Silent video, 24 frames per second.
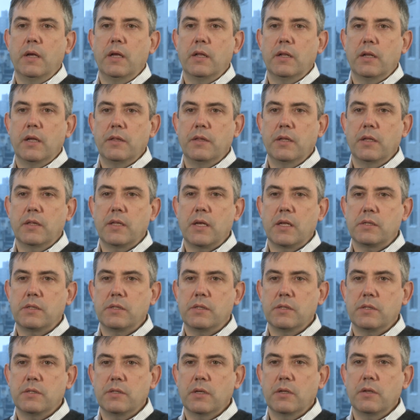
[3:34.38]
And I think that's
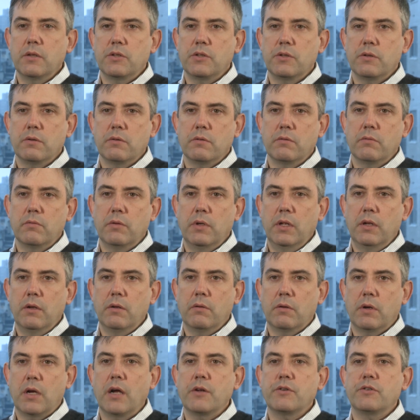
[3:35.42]
the signature you
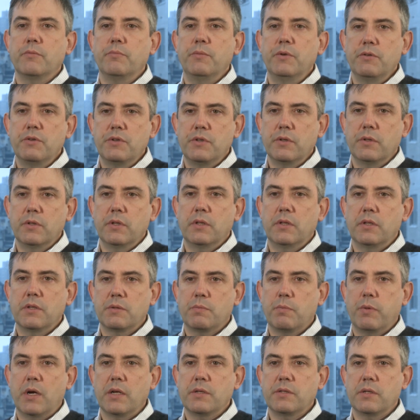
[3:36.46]
know, contribution that this
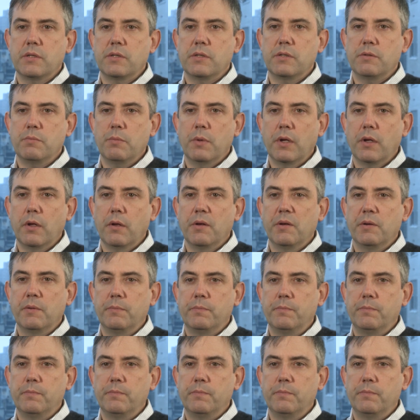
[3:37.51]
process is making.